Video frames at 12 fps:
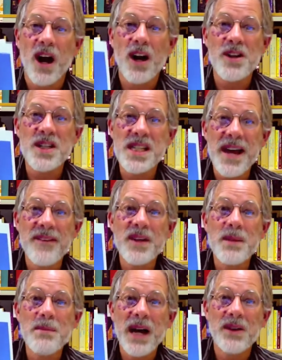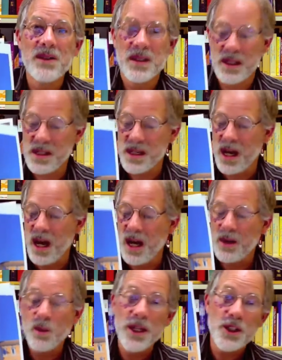are 7 mountains
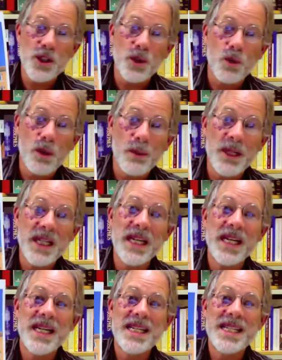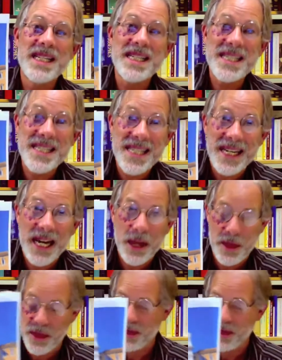on which the woman sitteth.